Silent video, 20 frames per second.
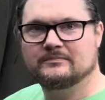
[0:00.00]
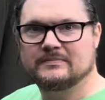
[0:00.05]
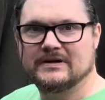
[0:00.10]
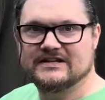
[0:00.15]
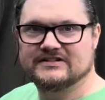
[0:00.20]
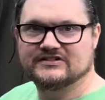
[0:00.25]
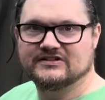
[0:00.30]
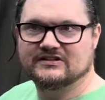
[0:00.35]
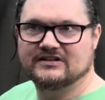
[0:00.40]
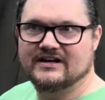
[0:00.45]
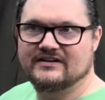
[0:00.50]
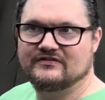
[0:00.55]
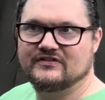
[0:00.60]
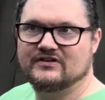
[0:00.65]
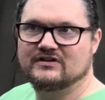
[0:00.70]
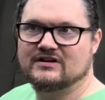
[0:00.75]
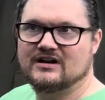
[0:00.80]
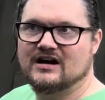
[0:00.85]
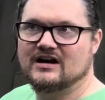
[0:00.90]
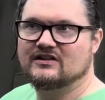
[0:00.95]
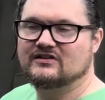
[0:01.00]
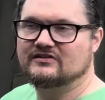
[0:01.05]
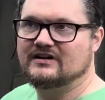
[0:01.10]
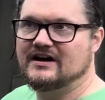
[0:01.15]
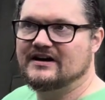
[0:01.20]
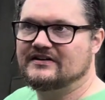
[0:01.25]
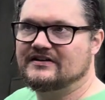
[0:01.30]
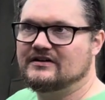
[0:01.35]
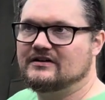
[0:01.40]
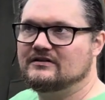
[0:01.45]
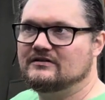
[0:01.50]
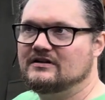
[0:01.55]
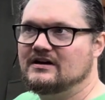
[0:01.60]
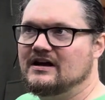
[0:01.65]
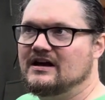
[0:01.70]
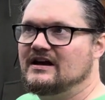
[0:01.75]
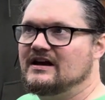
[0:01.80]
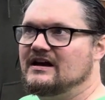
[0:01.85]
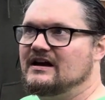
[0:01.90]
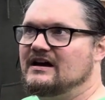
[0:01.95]
based in Leadville, Colorado.
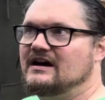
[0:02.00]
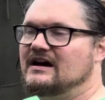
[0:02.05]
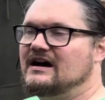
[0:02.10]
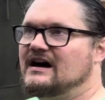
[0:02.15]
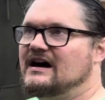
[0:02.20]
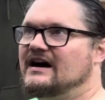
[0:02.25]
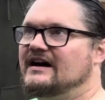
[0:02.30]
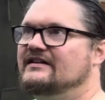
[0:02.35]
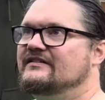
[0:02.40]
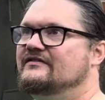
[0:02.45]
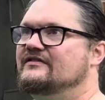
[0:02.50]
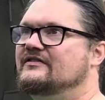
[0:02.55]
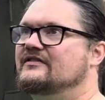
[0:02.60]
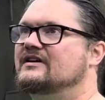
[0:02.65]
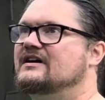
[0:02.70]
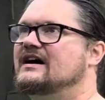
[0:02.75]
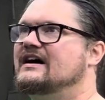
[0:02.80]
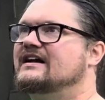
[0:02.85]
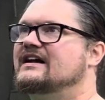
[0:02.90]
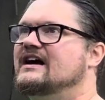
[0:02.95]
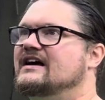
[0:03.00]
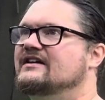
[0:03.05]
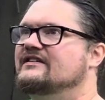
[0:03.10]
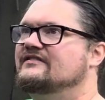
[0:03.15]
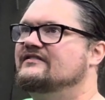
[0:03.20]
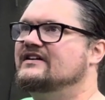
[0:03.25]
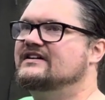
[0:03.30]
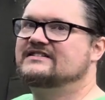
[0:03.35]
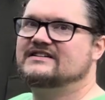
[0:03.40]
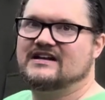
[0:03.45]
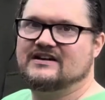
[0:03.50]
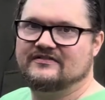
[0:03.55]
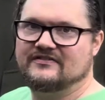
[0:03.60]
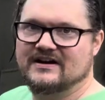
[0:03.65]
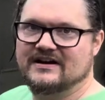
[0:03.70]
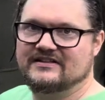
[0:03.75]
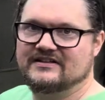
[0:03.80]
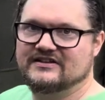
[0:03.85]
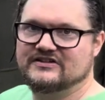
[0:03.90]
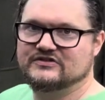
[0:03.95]
I kind of
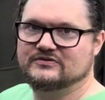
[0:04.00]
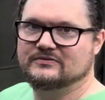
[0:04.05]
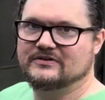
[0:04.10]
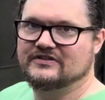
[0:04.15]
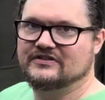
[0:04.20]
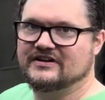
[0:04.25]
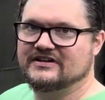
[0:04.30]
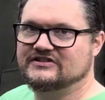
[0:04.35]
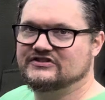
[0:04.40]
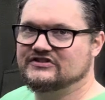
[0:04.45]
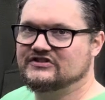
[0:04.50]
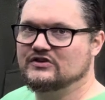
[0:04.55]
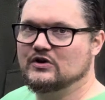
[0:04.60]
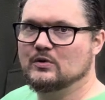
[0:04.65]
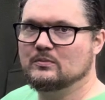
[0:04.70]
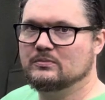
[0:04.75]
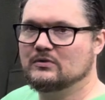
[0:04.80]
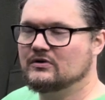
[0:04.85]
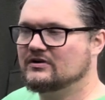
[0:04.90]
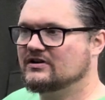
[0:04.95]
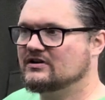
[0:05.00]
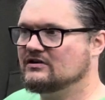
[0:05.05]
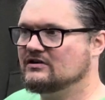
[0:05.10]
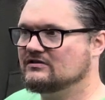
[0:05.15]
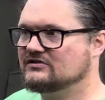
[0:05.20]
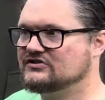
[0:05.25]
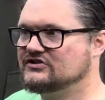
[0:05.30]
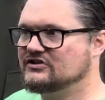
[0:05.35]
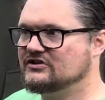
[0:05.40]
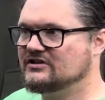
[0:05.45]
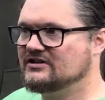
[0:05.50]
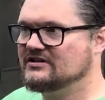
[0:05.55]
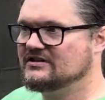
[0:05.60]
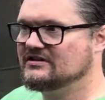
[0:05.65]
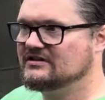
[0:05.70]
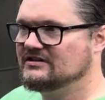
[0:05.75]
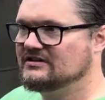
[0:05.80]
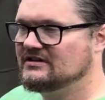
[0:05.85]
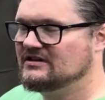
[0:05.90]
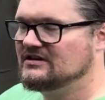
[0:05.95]
identify this with like snowboard
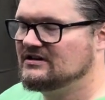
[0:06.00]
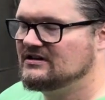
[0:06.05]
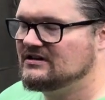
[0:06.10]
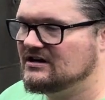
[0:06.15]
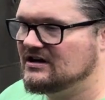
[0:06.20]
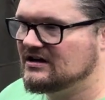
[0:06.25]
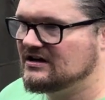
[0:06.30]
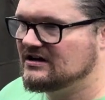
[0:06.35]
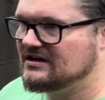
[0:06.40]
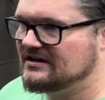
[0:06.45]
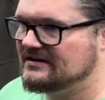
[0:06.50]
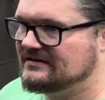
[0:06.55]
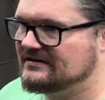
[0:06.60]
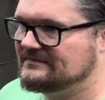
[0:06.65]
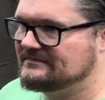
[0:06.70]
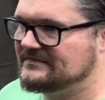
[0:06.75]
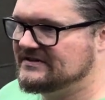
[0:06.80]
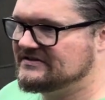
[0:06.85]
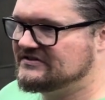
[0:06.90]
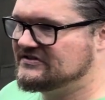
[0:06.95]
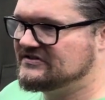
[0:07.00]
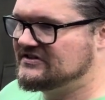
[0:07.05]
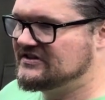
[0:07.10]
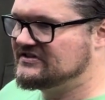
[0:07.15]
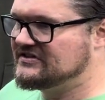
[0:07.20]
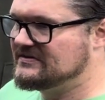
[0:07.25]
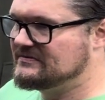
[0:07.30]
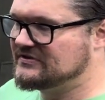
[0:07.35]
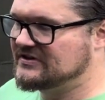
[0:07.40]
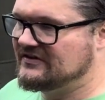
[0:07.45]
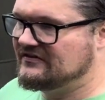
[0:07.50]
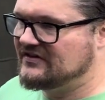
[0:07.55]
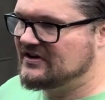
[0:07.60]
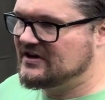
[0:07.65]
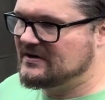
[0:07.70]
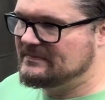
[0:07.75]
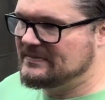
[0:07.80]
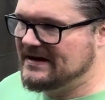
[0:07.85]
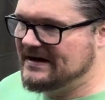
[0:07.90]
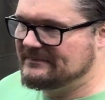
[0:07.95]
culture. It seems like a
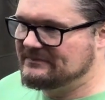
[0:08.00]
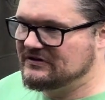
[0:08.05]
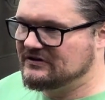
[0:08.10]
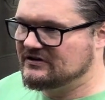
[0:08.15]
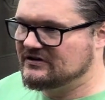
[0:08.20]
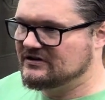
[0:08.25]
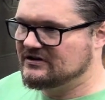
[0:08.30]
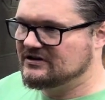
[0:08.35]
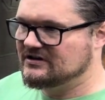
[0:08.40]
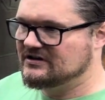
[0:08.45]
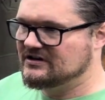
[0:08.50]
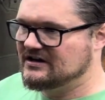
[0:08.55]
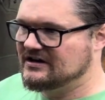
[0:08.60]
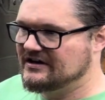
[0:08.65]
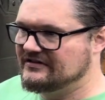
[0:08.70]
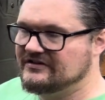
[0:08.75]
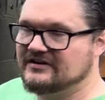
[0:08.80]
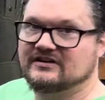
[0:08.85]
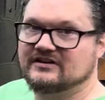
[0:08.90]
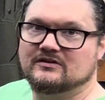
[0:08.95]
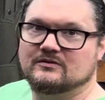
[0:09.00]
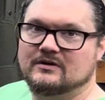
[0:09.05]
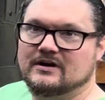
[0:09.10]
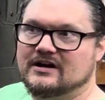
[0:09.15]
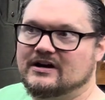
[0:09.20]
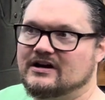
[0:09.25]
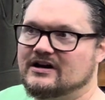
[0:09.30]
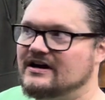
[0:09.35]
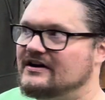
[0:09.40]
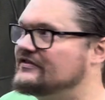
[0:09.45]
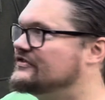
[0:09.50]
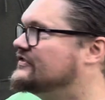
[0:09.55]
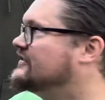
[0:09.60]
very popular thing to wear out